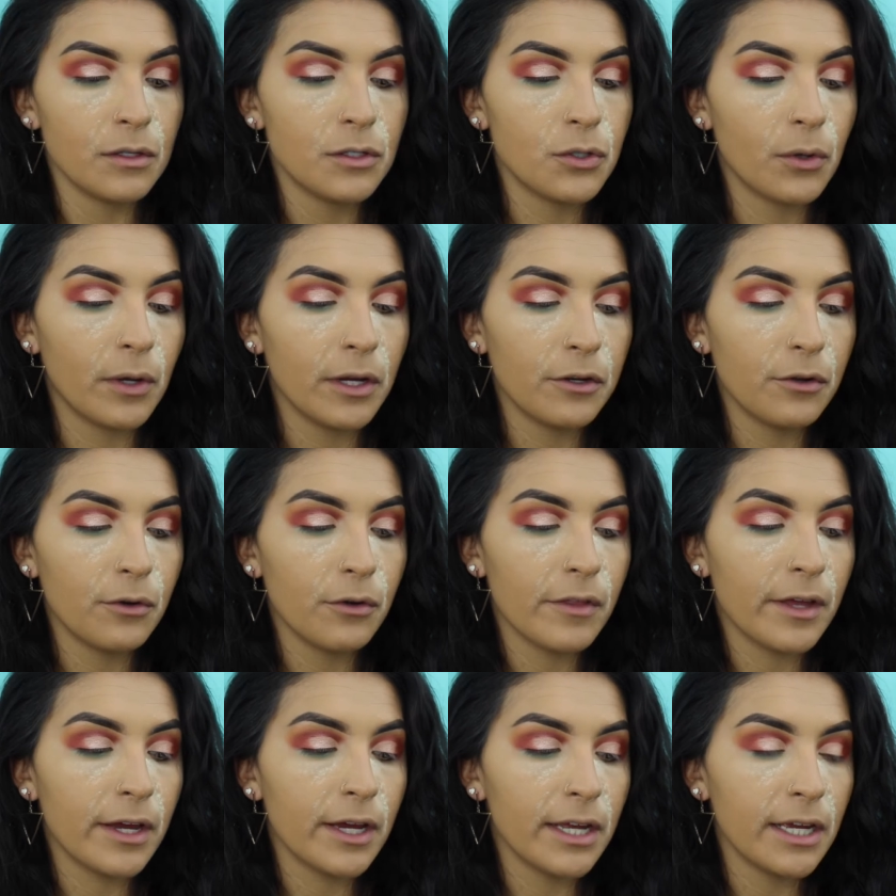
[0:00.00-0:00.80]
So I
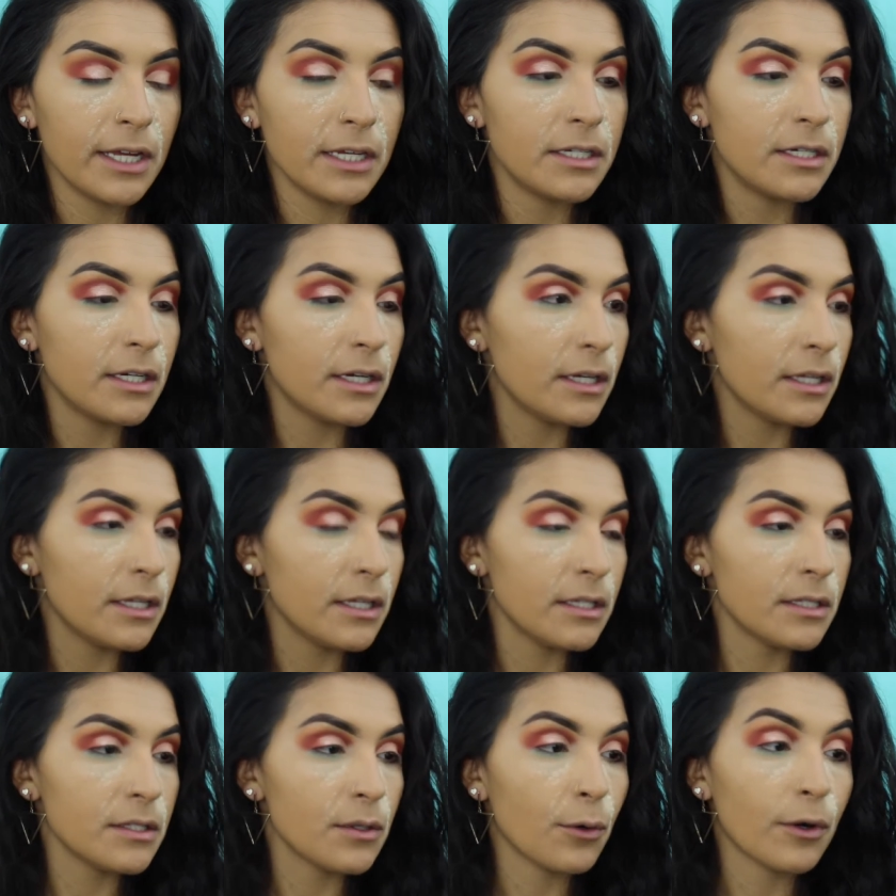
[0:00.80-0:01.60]
know that it
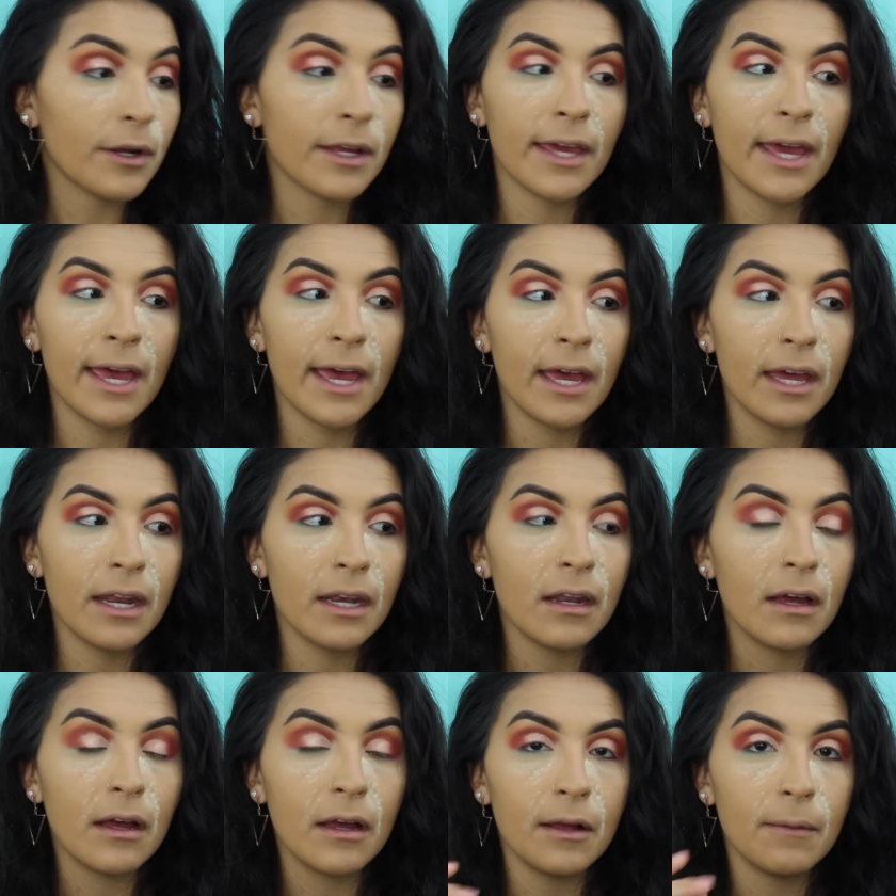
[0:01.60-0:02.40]
does or
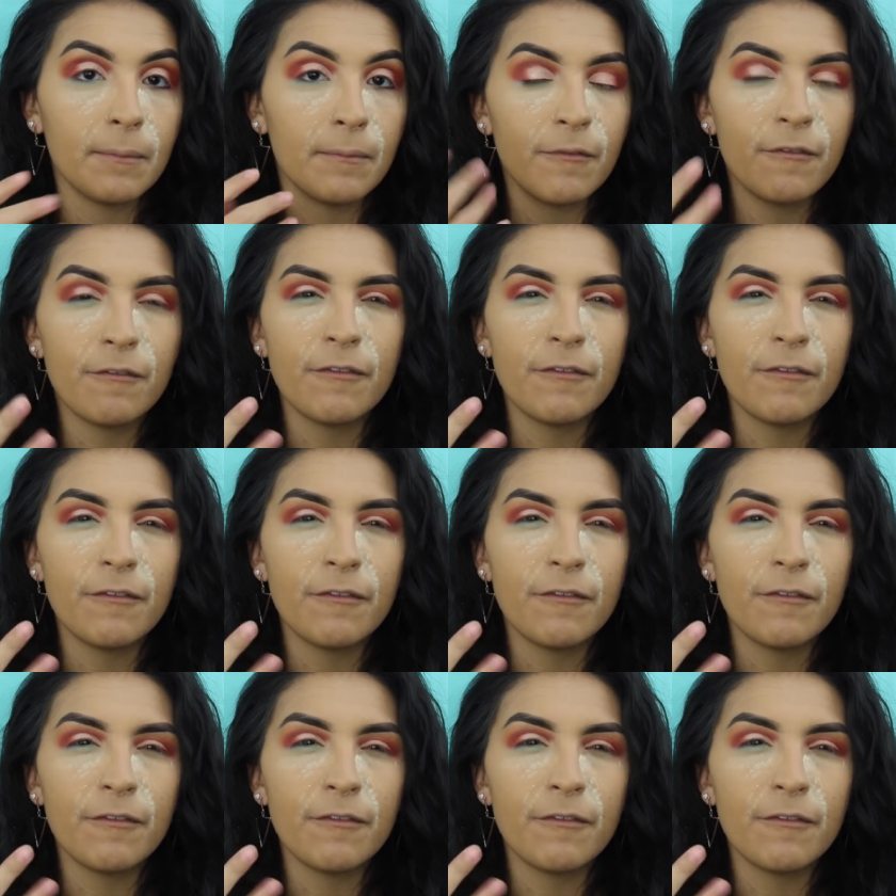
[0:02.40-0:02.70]
can